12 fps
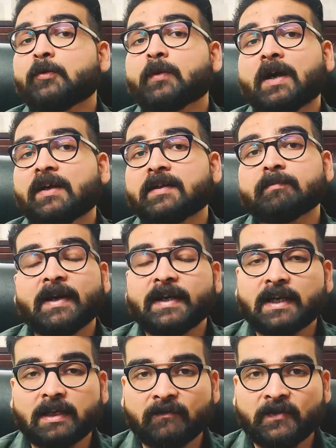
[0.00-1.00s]
who are in
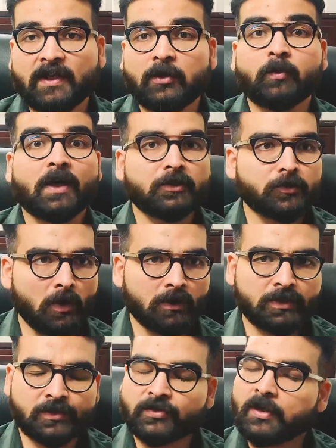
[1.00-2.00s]
medical field, who are
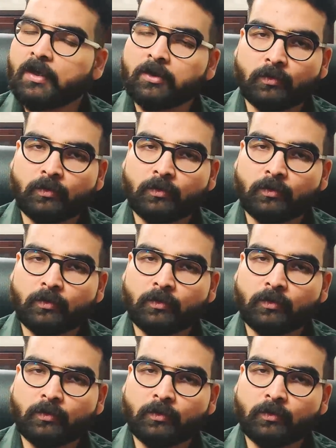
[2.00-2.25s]
doctors,